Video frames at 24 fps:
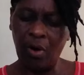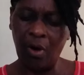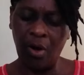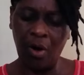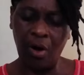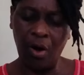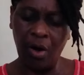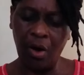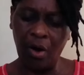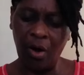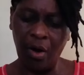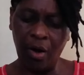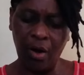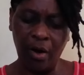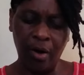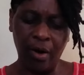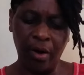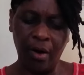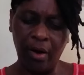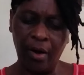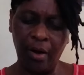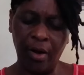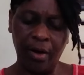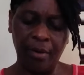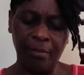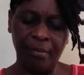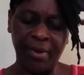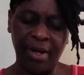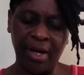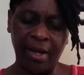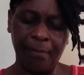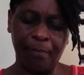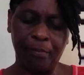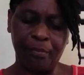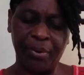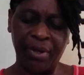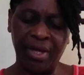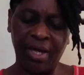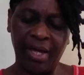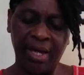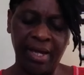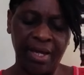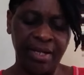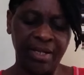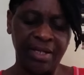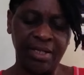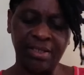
All my pain